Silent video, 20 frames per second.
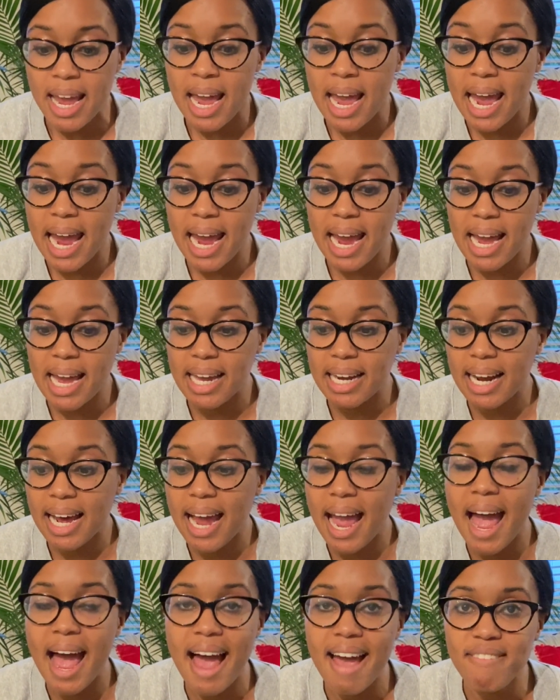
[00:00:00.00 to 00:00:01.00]
And I
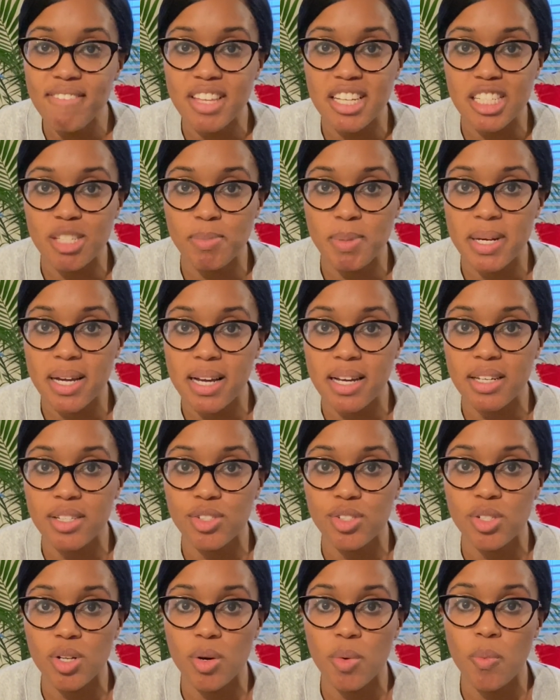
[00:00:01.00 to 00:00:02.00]
have this
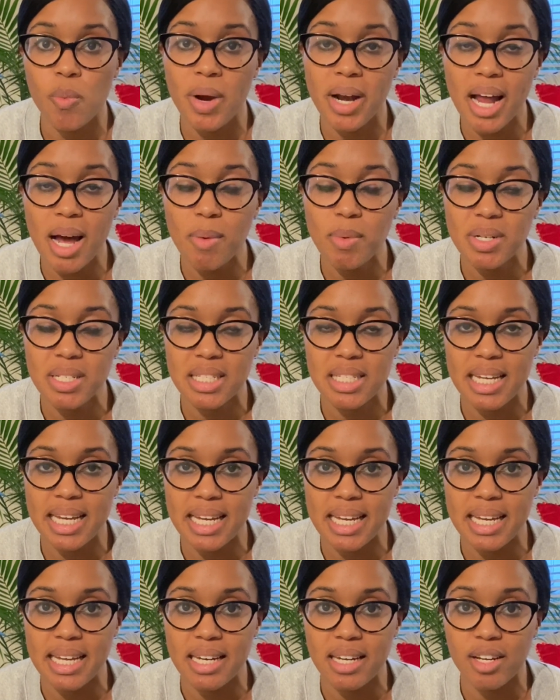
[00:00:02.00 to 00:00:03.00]
because when I was
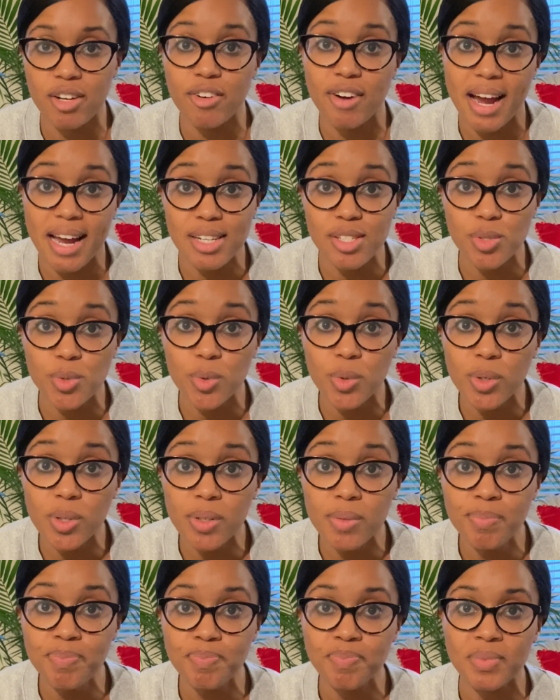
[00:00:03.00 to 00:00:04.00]
in grad
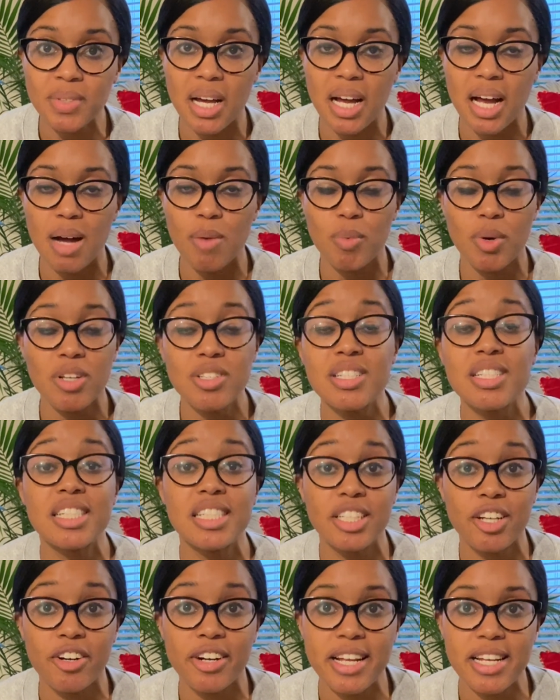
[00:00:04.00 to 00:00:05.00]
school, when I was in
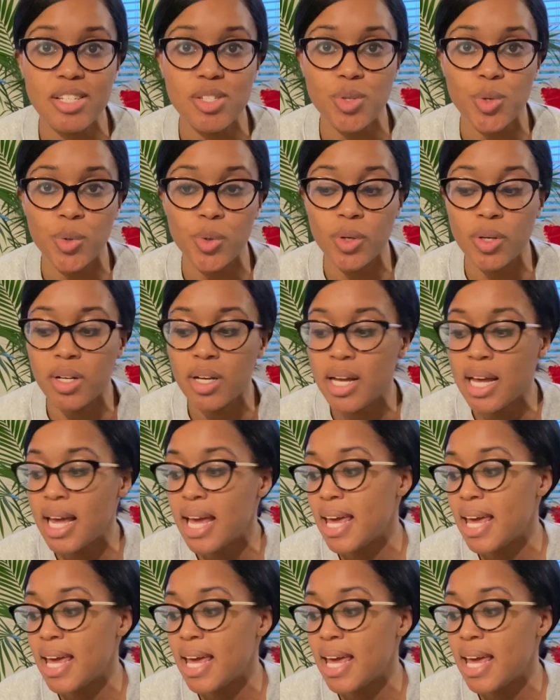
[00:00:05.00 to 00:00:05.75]
CRNA school,